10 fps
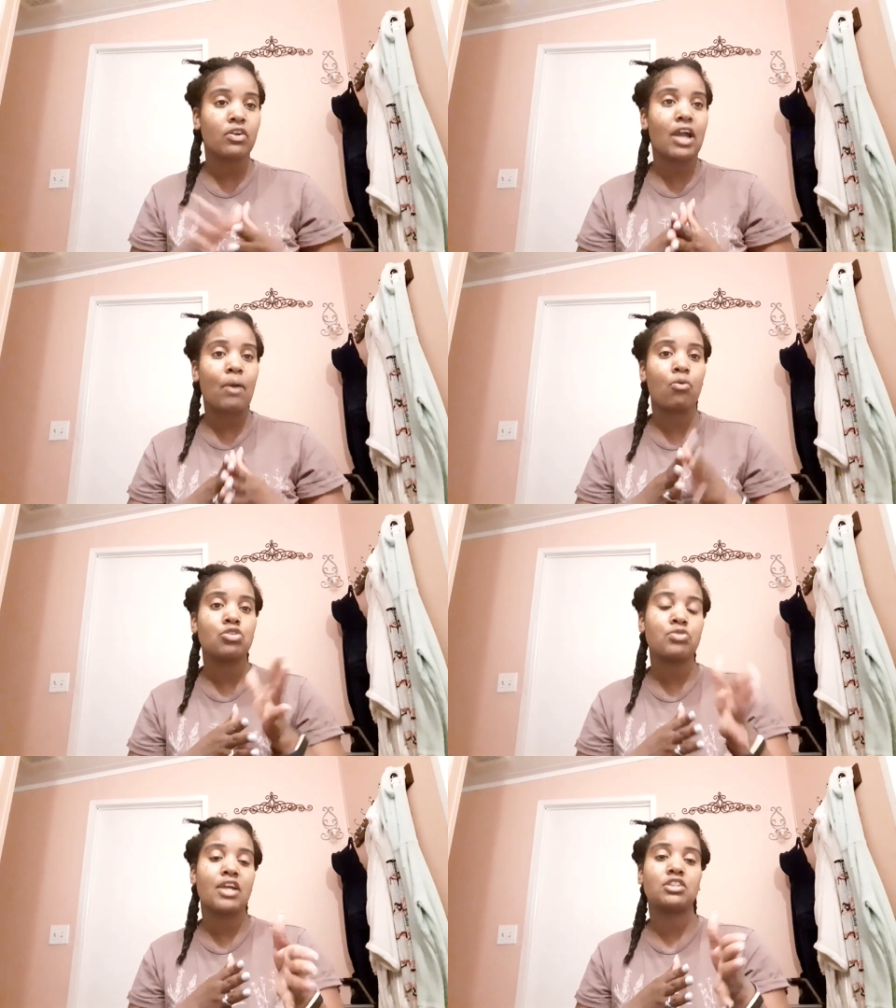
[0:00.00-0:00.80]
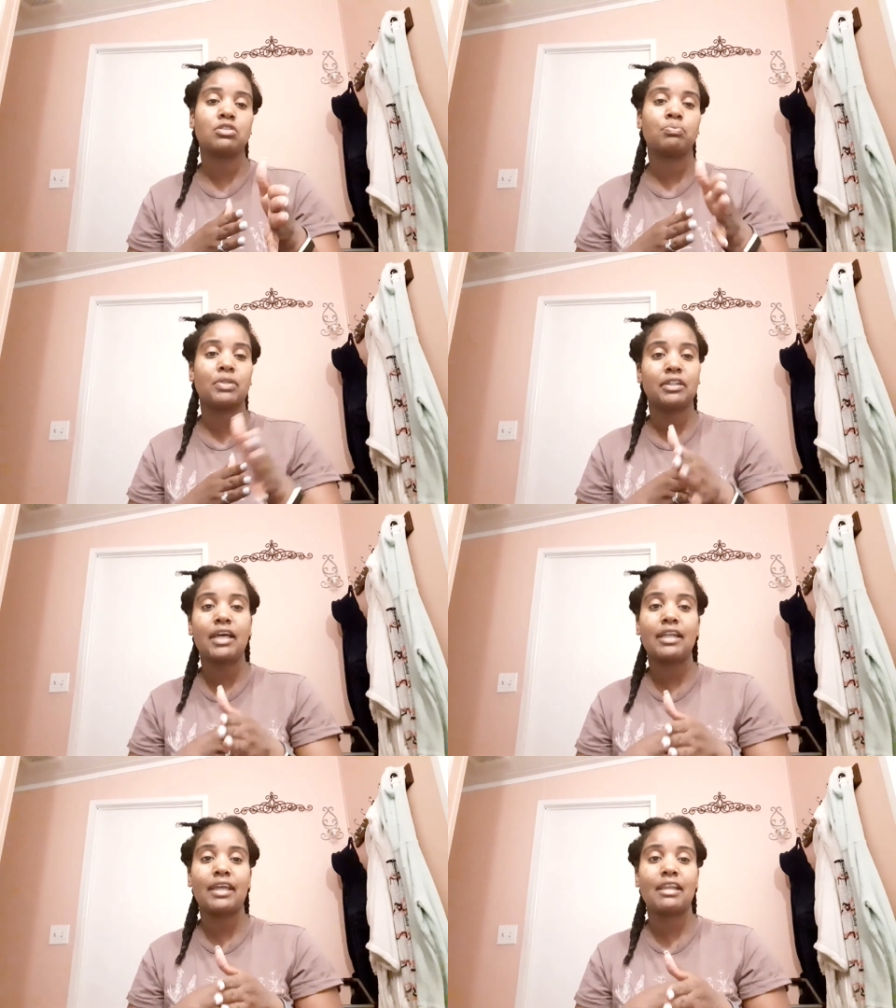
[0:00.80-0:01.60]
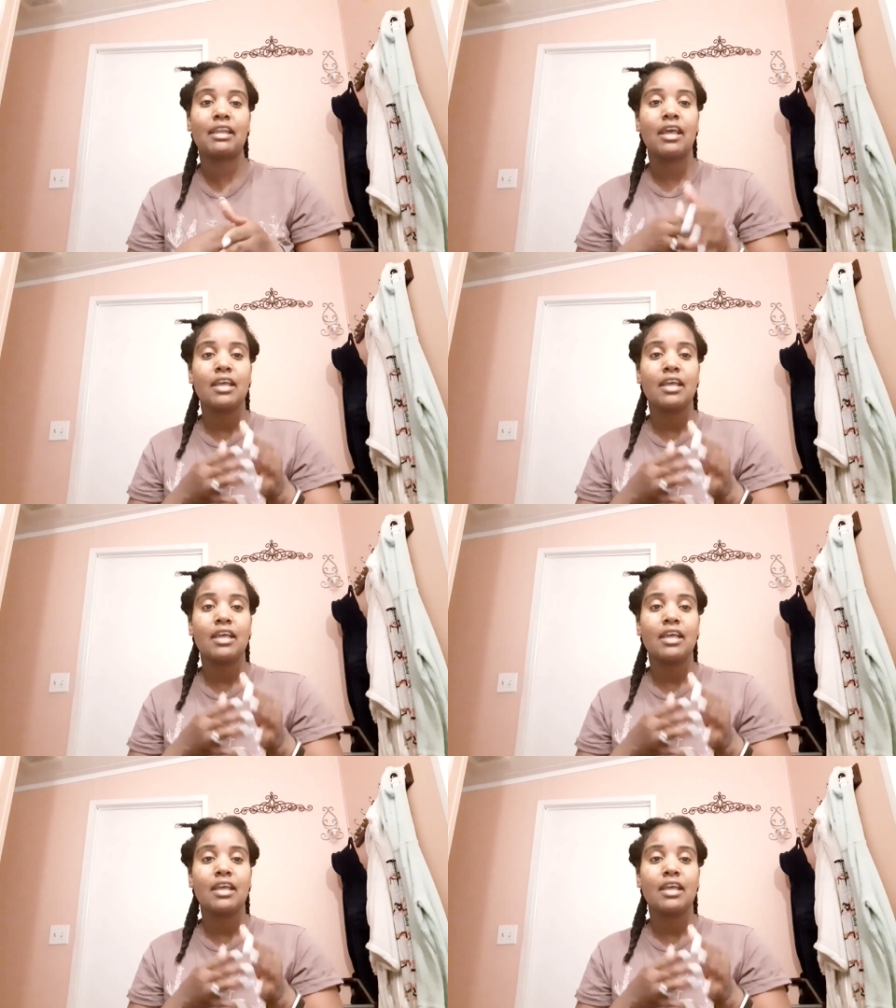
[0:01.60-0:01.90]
I will try to put that in